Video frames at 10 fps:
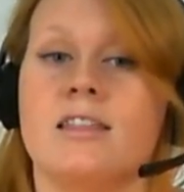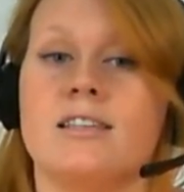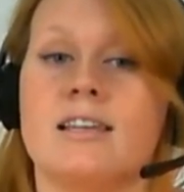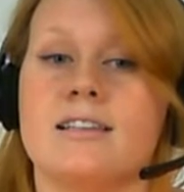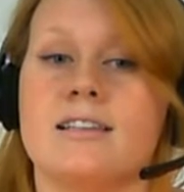
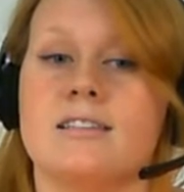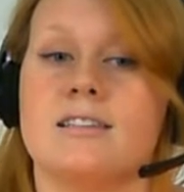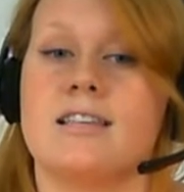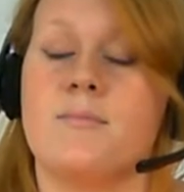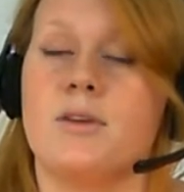This has
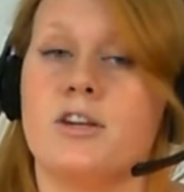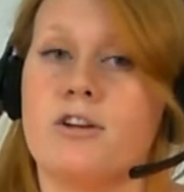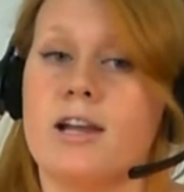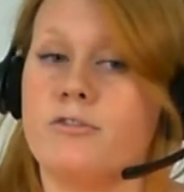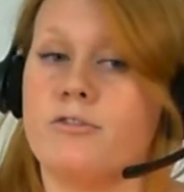the same
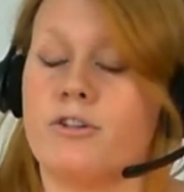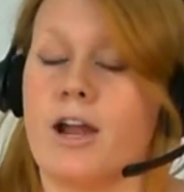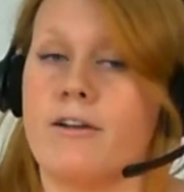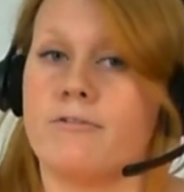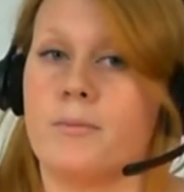interactive
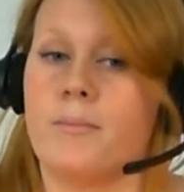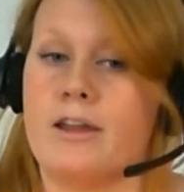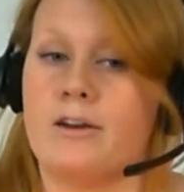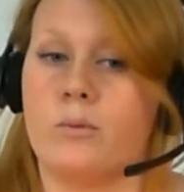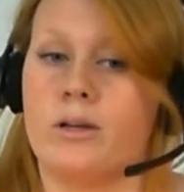graph for
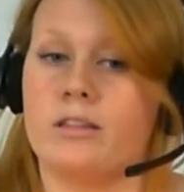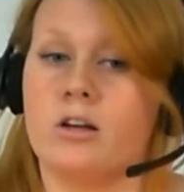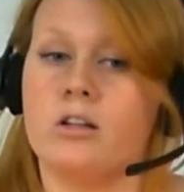bandwidth,